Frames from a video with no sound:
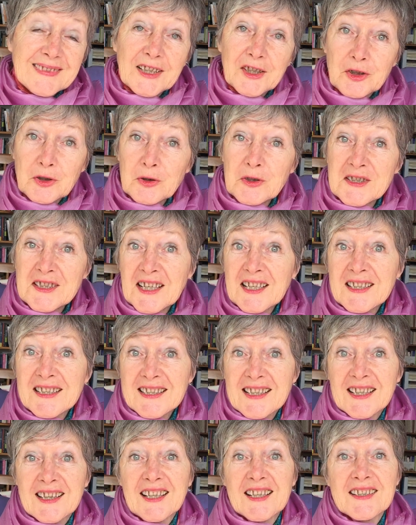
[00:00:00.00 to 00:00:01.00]
can you
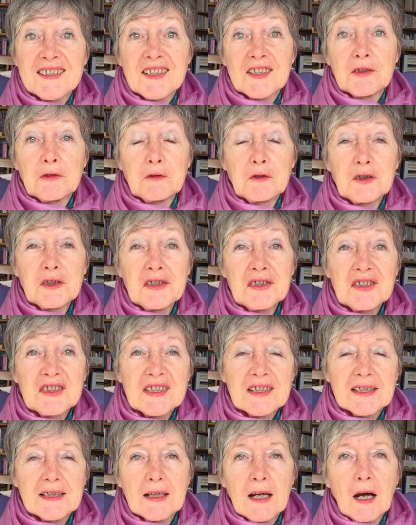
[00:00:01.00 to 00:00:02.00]
sense that there's a
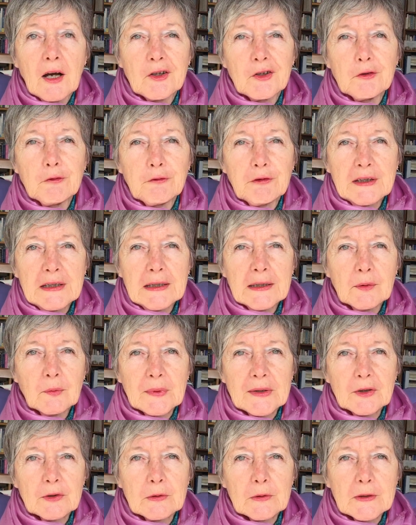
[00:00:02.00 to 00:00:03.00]
difference in how you're feeling
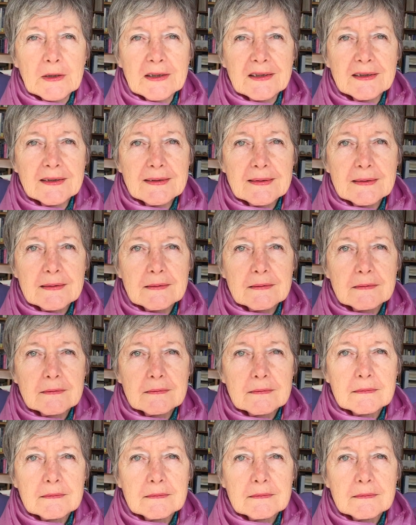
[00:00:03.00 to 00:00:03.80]
when you look at this?